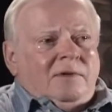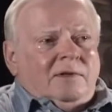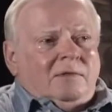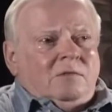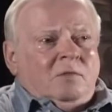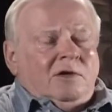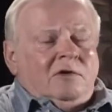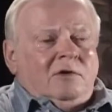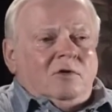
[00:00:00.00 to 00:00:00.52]

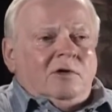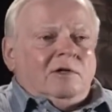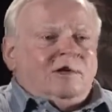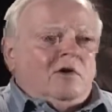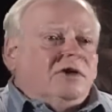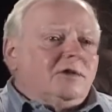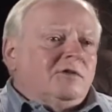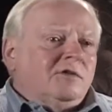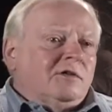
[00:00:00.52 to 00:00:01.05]
and we knew he'd
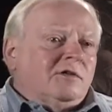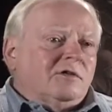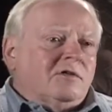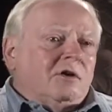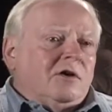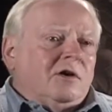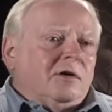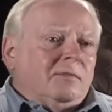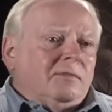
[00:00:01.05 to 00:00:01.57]
lost his
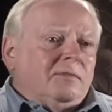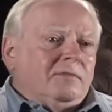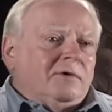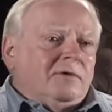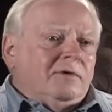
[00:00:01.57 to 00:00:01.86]
arm.